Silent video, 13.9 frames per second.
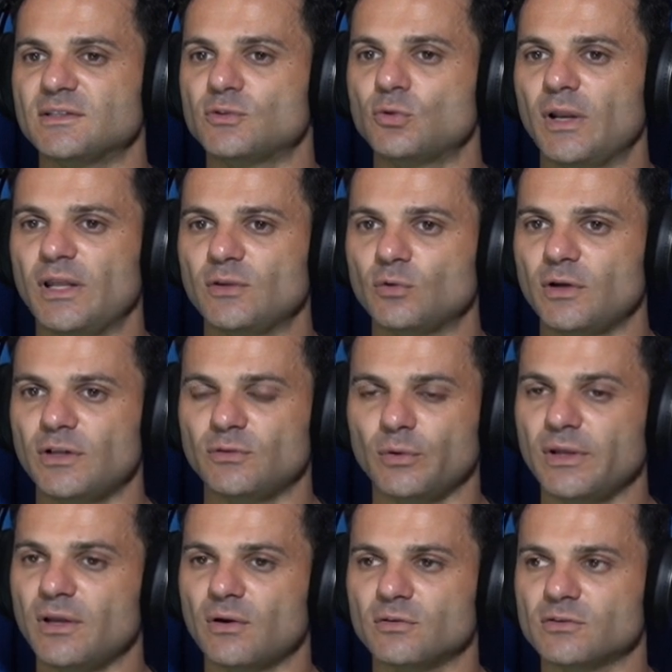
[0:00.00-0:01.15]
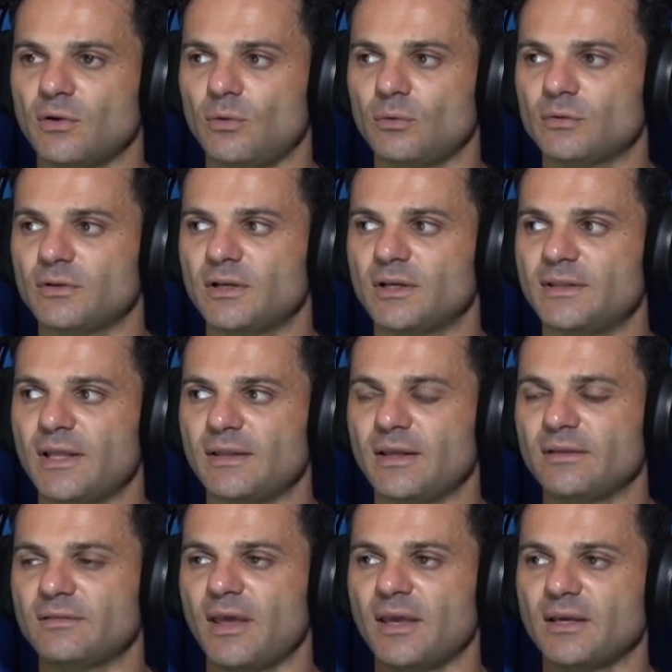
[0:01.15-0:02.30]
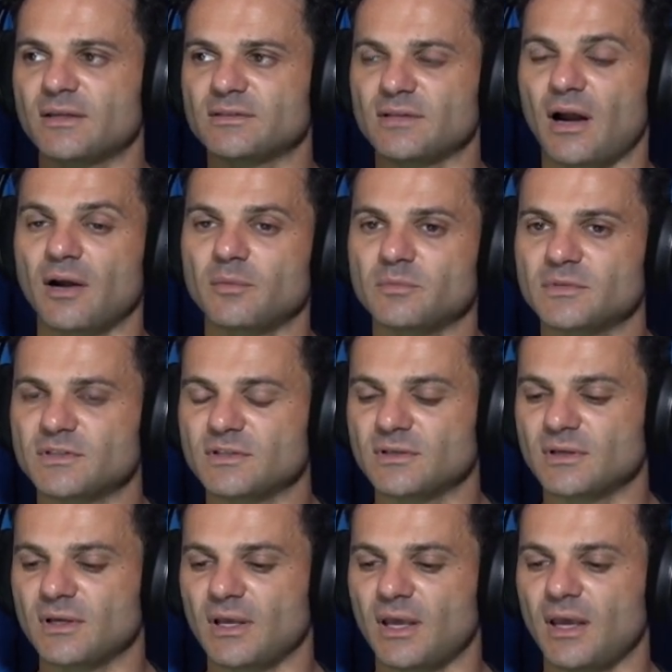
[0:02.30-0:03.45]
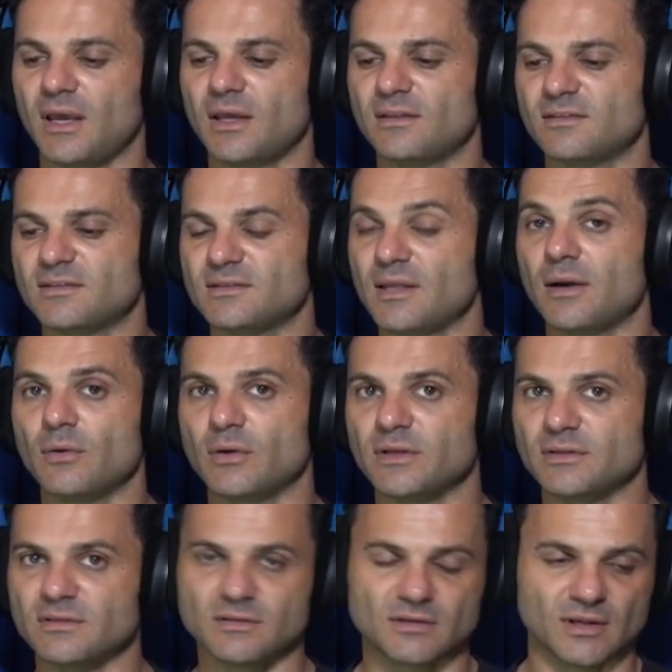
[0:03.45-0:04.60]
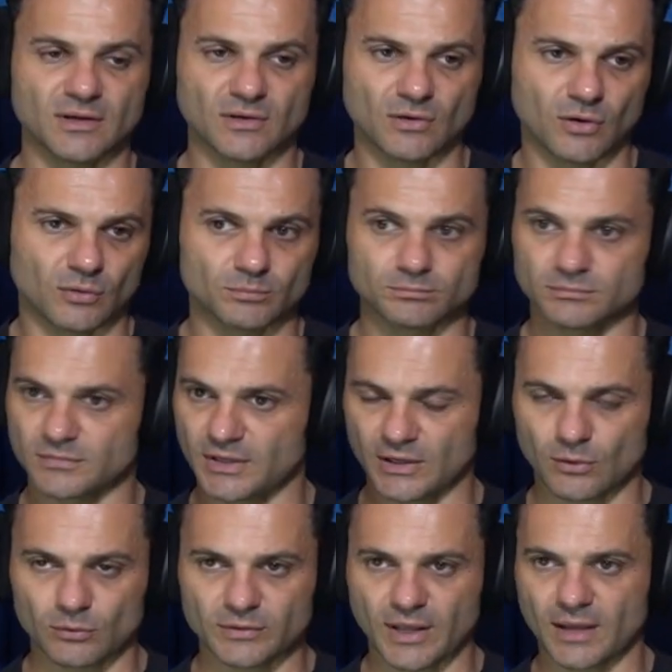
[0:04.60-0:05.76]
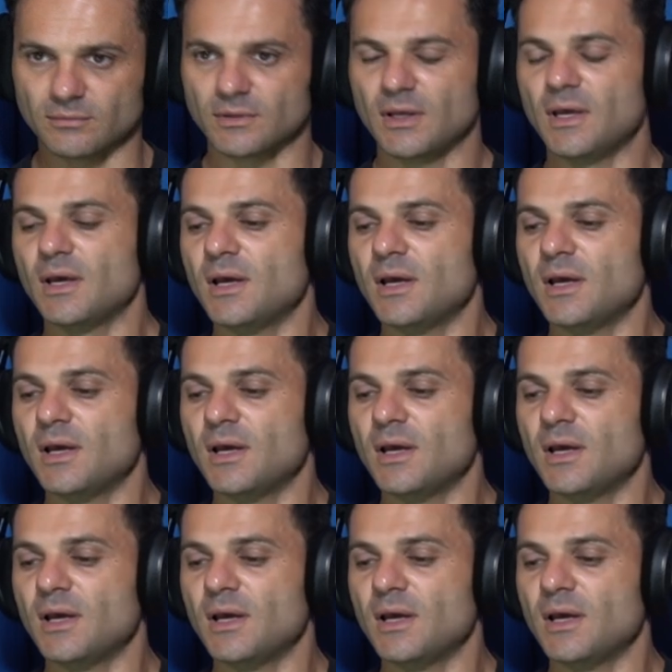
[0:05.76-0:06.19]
20, 23 years old, that they take SARMs and steroids and, and all that,